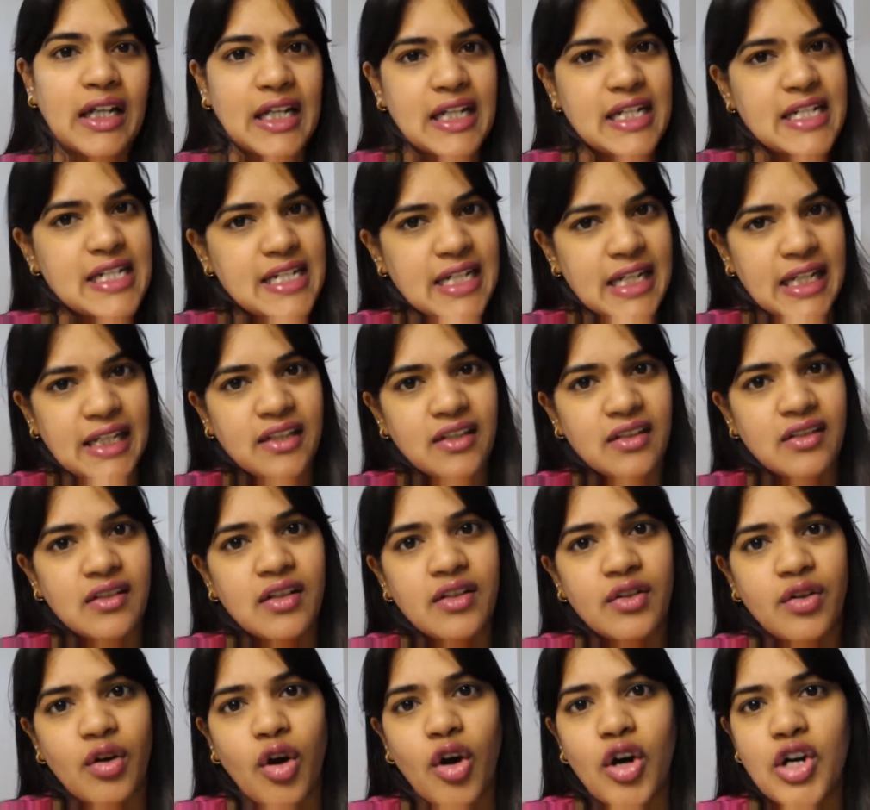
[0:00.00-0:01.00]

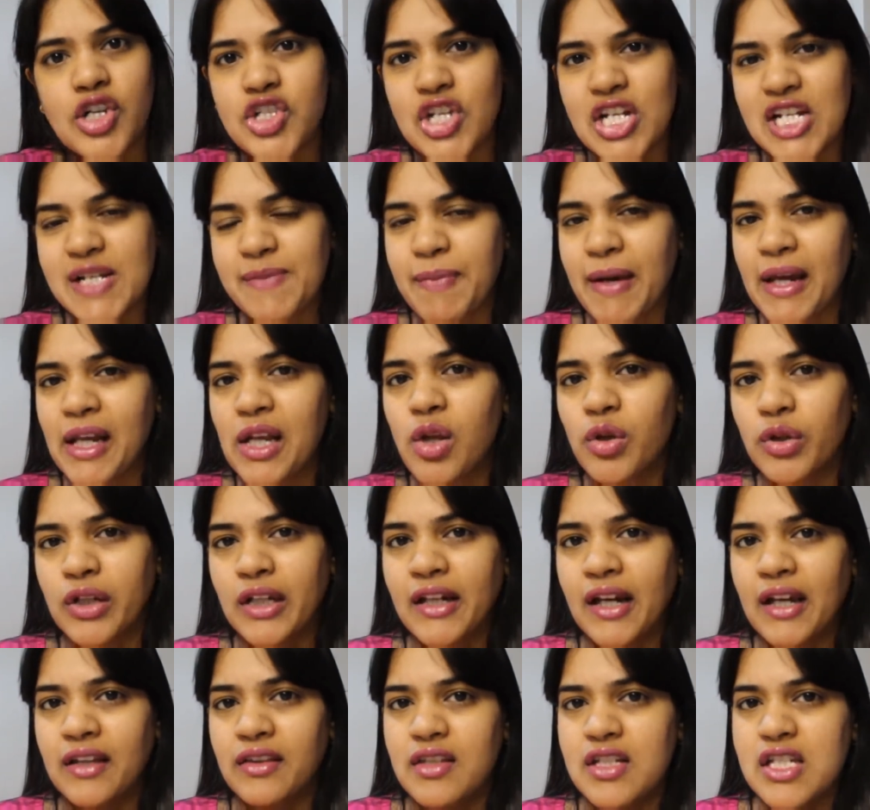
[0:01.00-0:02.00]
container or just by
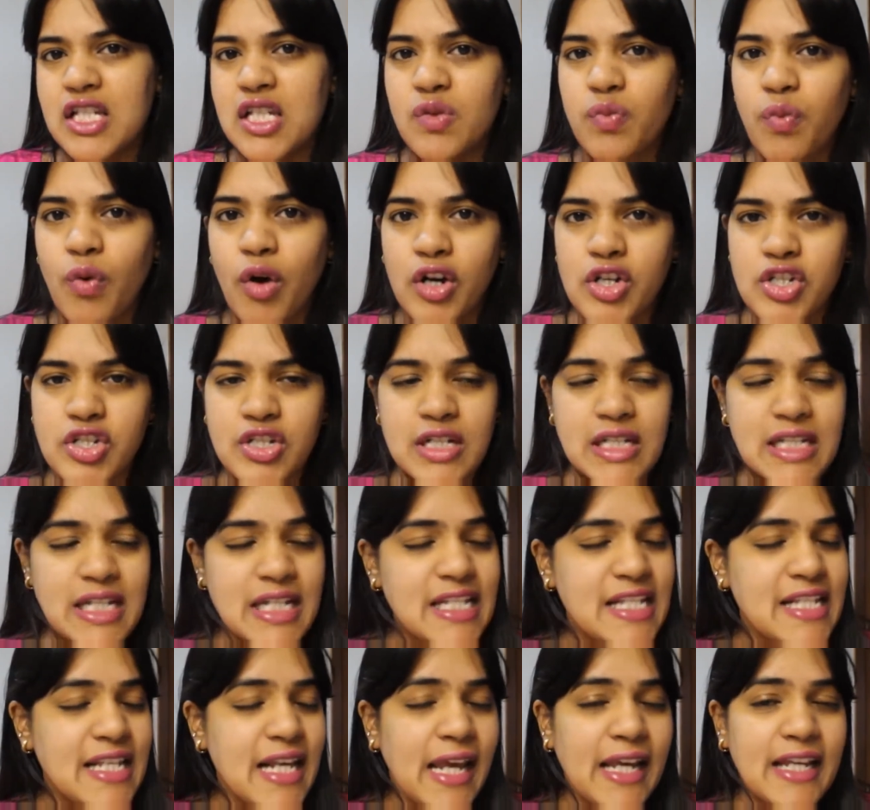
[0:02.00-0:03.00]
looking at the swatches.
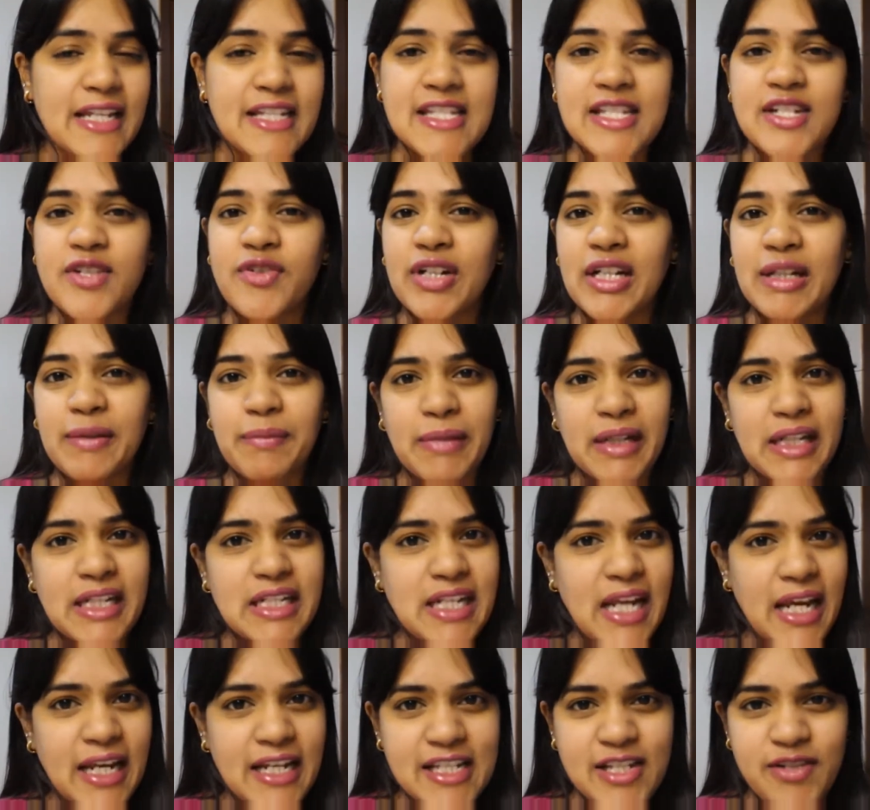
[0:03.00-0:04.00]
It's extremely
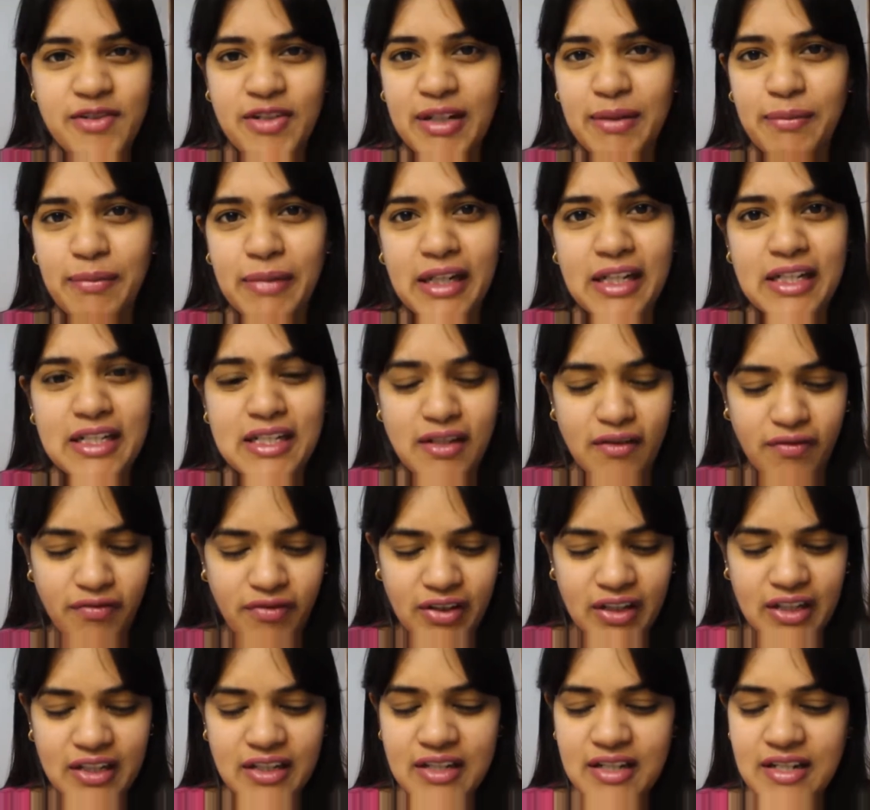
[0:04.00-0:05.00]

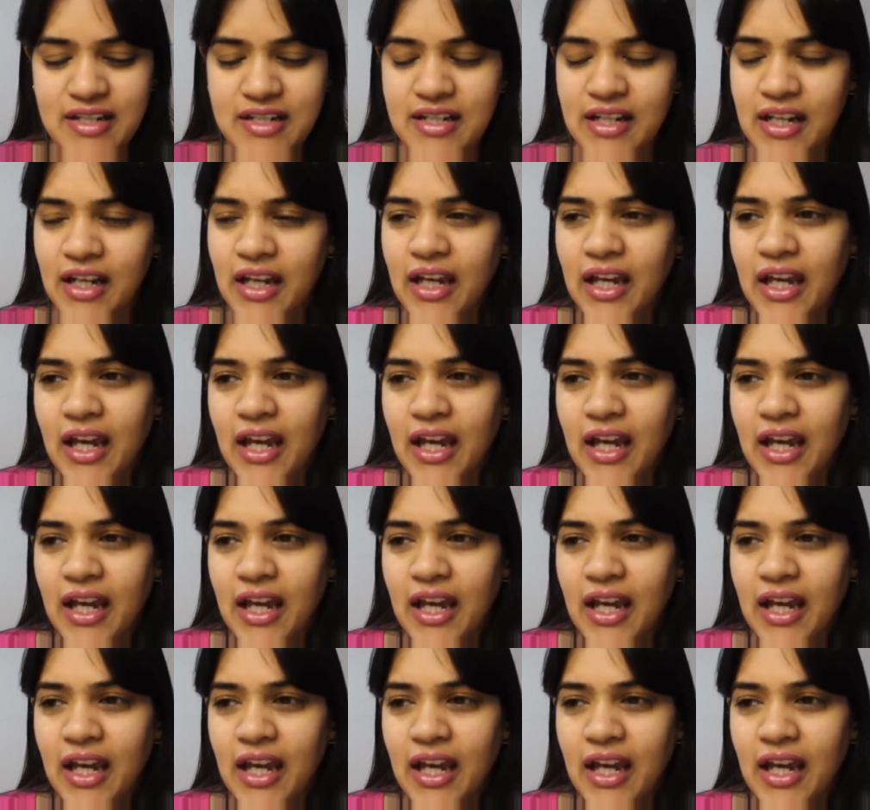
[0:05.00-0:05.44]
difficult.